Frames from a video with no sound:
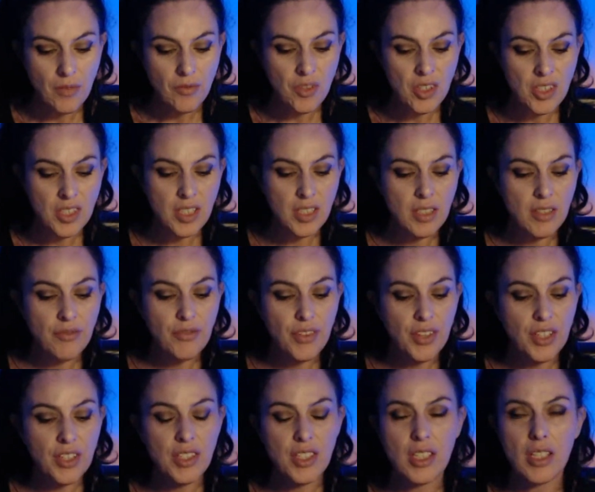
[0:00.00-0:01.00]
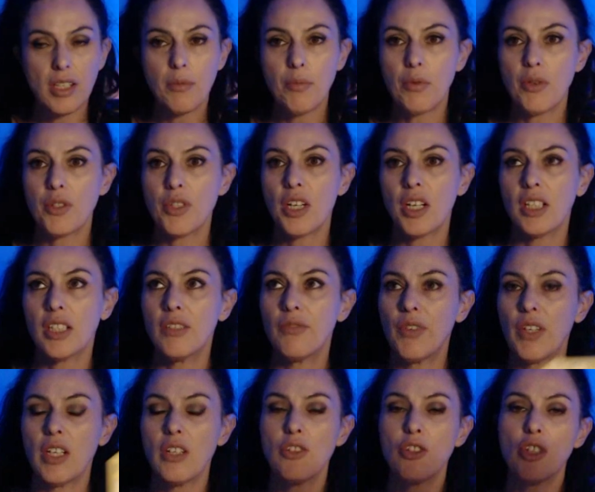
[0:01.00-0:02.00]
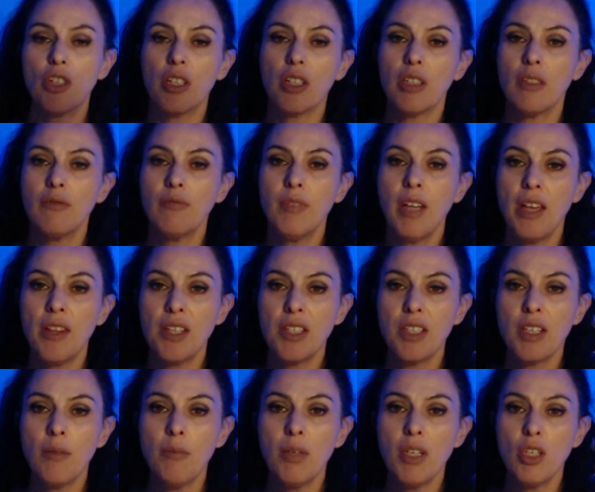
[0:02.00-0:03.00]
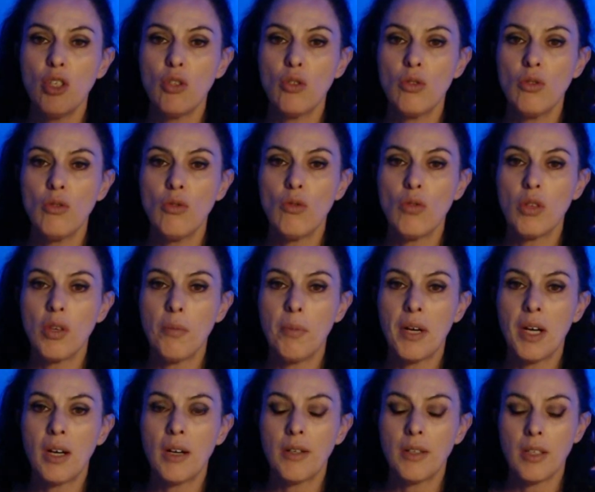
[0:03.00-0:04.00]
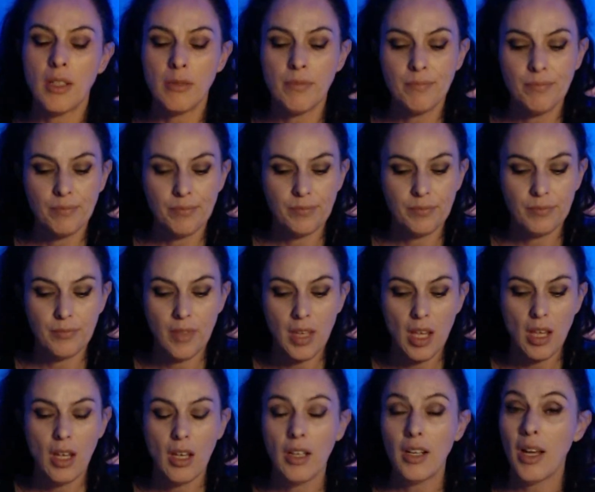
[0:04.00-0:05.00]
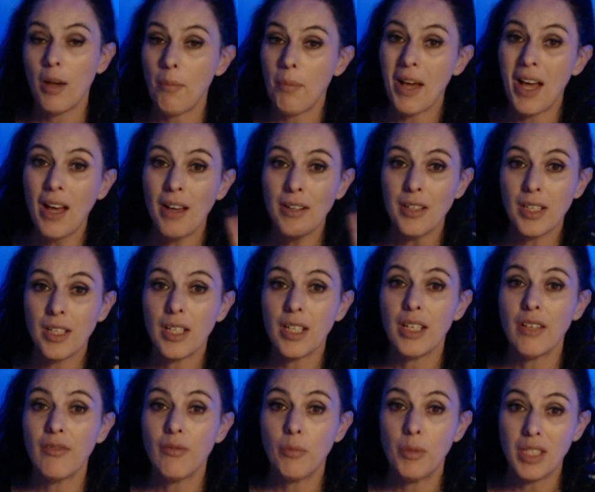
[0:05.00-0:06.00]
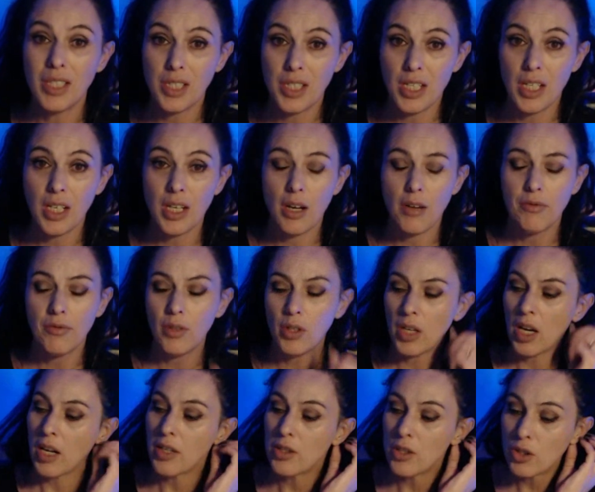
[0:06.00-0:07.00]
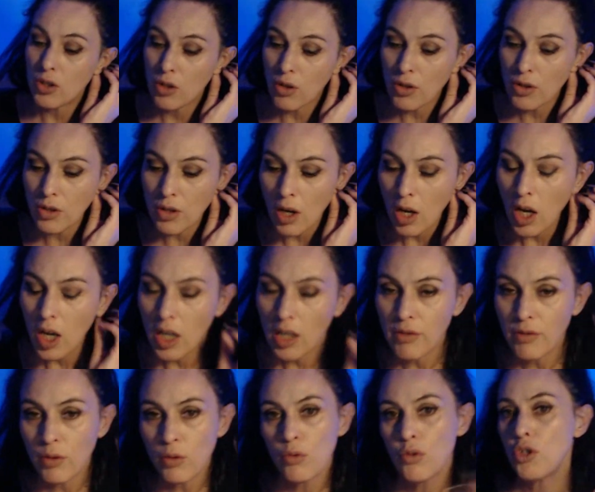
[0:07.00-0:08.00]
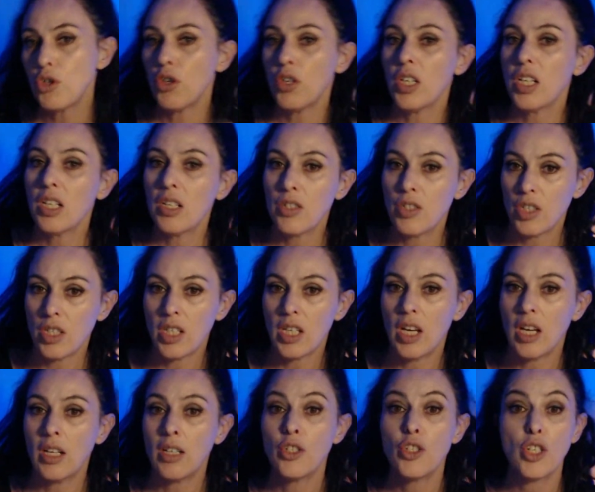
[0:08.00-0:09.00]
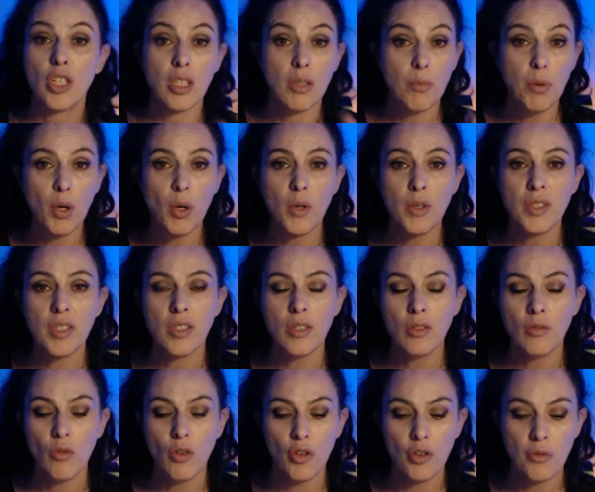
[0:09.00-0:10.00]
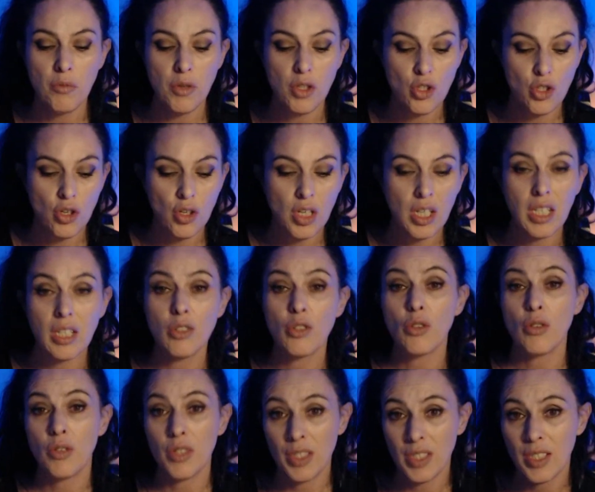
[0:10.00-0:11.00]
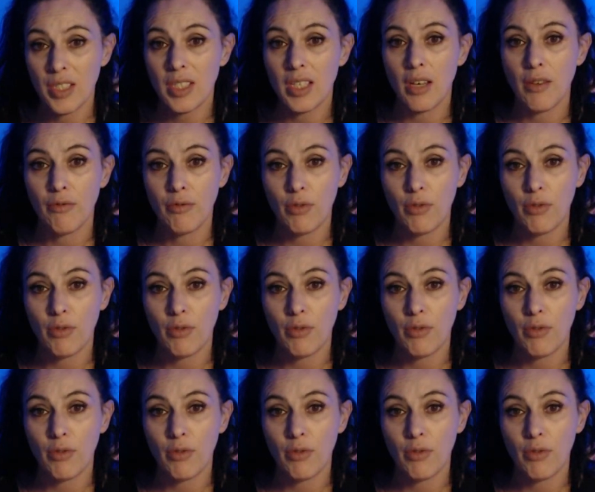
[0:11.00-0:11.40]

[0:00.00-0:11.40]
this is a firstly protective energy. Now, this can be you or your partner. Now, partner can even be TF, okay? You don't, if you're tuning into the energy, the person whom you're tuning into, this is their